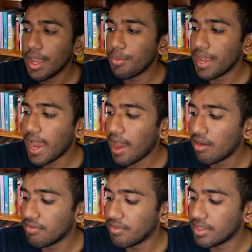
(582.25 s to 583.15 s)
we
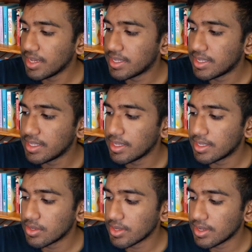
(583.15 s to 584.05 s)
have
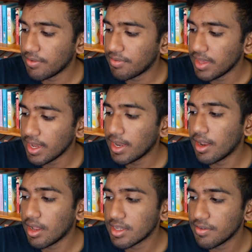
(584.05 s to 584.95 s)
this sort of thing in a
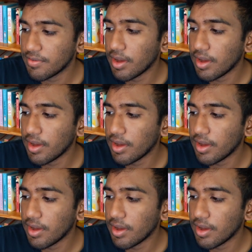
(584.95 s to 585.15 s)
lot of